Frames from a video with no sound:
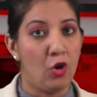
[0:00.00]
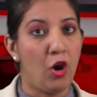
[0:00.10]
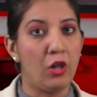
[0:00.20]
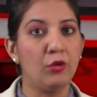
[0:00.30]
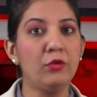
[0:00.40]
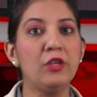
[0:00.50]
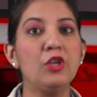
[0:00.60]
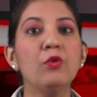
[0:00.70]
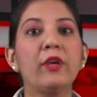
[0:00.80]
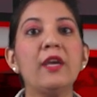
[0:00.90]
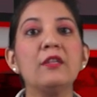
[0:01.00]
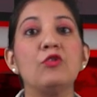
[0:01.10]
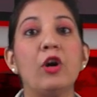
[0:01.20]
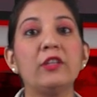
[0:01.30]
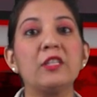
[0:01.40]
Although the UK is
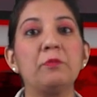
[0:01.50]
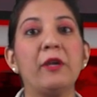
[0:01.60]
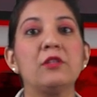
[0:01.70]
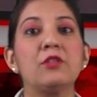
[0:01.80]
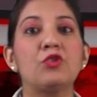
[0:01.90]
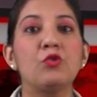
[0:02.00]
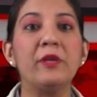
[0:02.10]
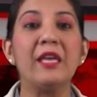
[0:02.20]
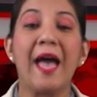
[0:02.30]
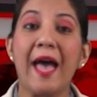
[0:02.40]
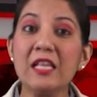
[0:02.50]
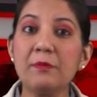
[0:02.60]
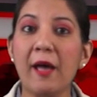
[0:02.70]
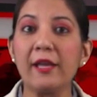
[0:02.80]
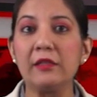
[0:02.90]
not expected to be as
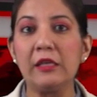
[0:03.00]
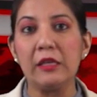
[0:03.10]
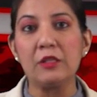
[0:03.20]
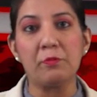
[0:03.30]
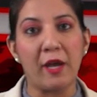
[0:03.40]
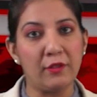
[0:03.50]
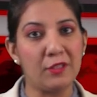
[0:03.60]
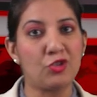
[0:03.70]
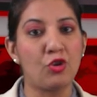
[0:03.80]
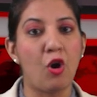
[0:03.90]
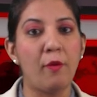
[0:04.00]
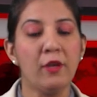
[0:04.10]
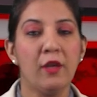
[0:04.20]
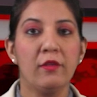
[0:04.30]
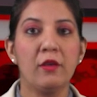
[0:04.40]
badly hit by the storm,
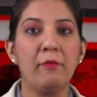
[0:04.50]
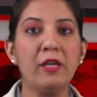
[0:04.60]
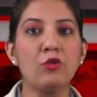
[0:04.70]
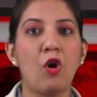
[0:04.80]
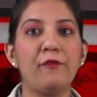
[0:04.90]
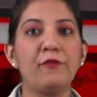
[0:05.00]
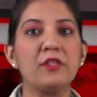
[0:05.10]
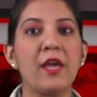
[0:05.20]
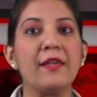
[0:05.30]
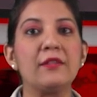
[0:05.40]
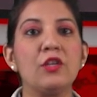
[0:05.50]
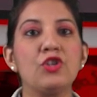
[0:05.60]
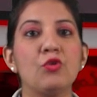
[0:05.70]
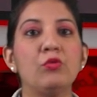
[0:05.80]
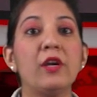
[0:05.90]
the Met Office has
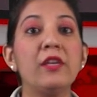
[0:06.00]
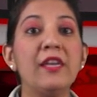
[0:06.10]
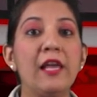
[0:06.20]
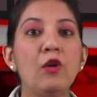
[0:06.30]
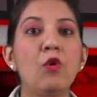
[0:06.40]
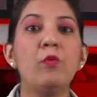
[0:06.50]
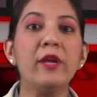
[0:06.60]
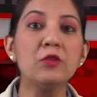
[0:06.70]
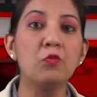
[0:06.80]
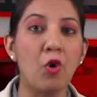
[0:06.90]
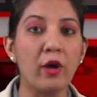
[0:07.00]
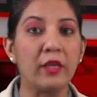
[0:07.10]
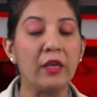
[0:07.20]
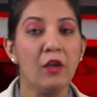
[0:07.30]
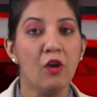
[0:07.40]
issued a yellow wind
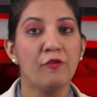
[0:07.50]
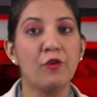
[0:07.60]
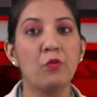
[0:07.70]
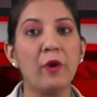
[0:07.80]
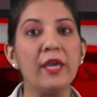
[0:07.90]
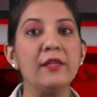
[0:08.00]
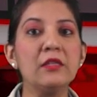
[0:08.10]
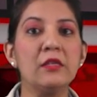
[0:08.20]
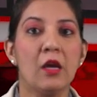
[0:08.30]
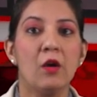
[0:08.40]
warning for Wales,